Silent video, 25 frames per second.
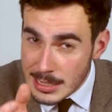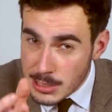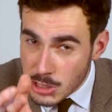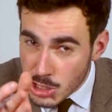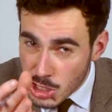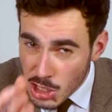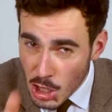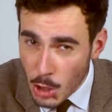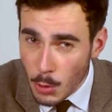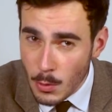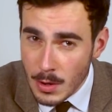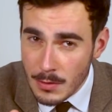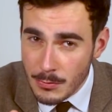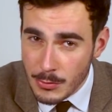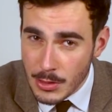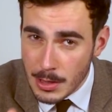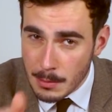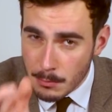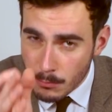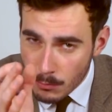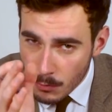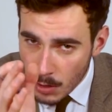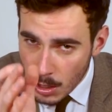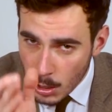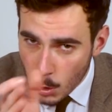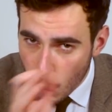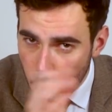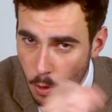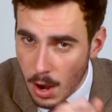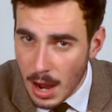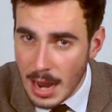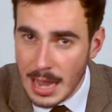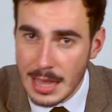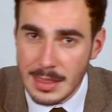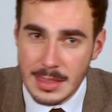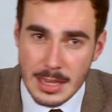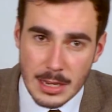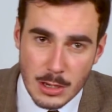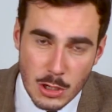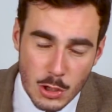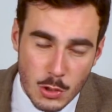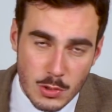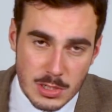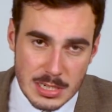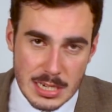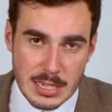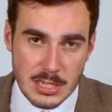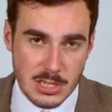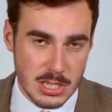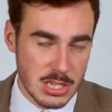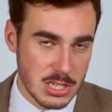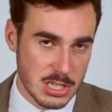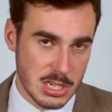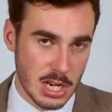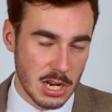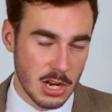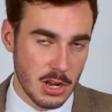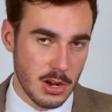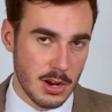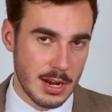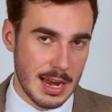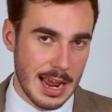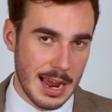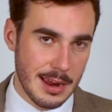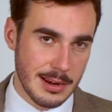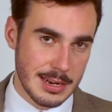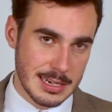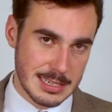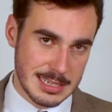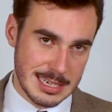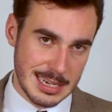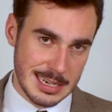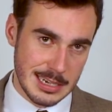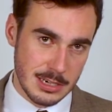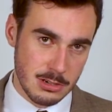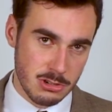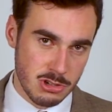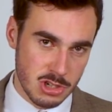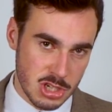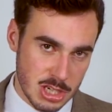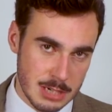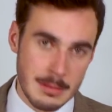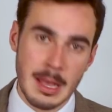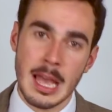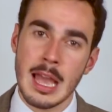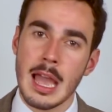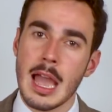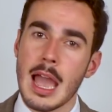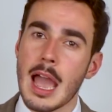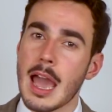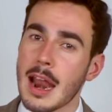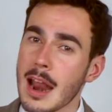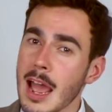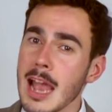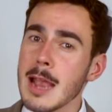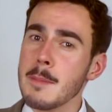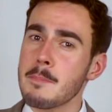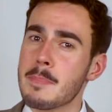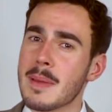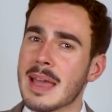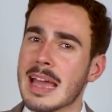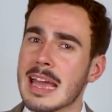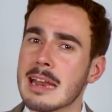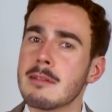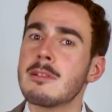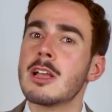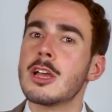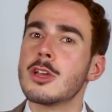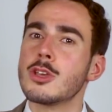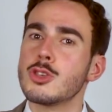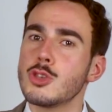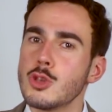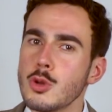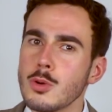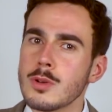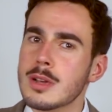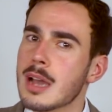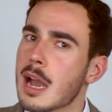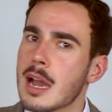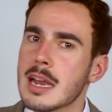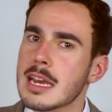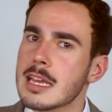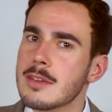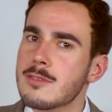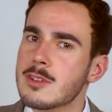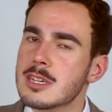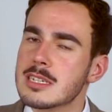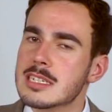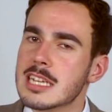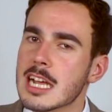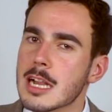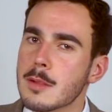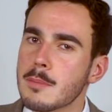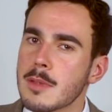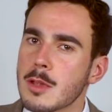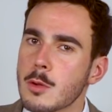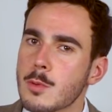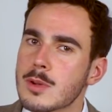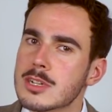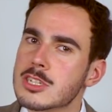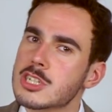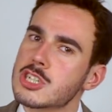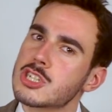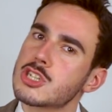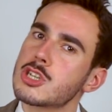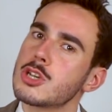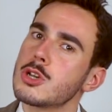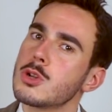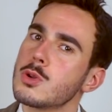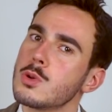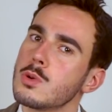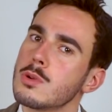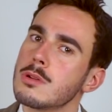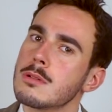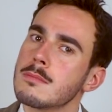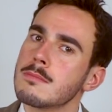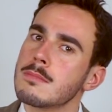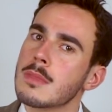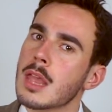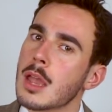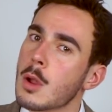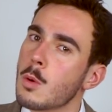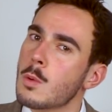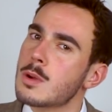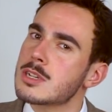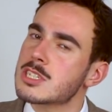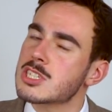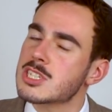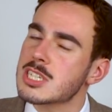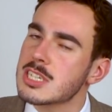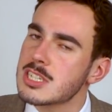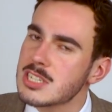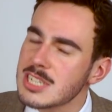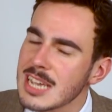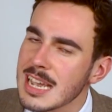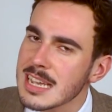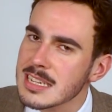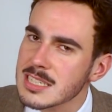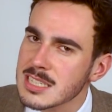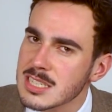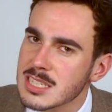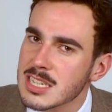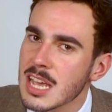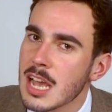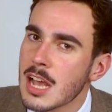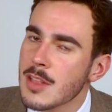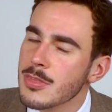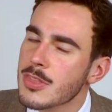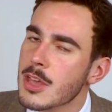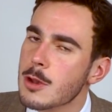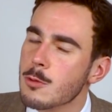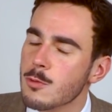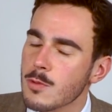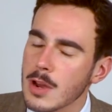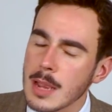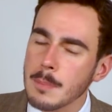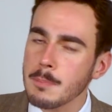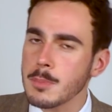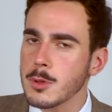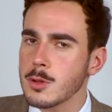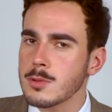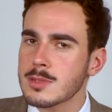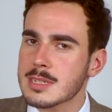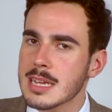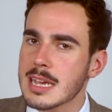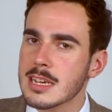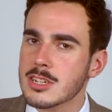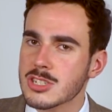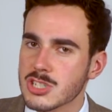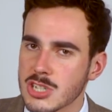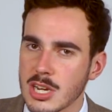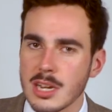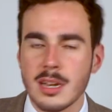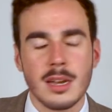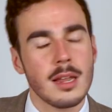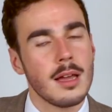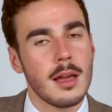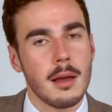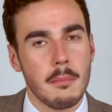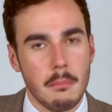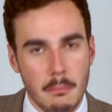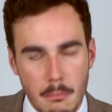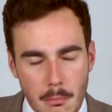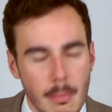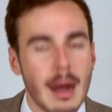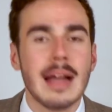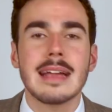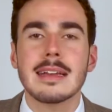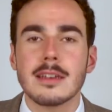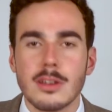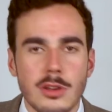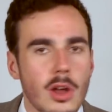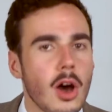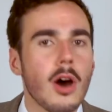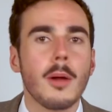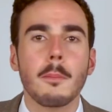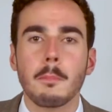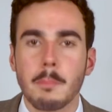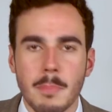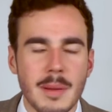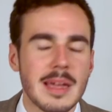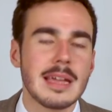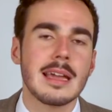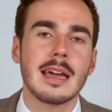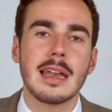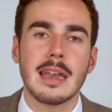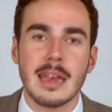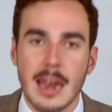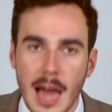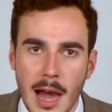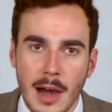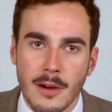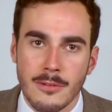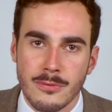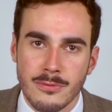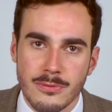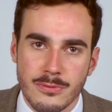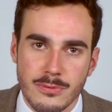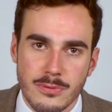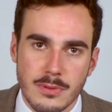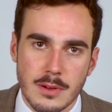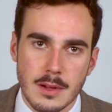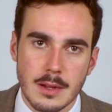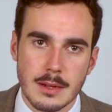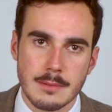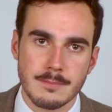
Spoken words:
2 of them require their new teachers to learn how to teach. And I bet you can't even tell me which 2. Which suggests that reputation might not be enough.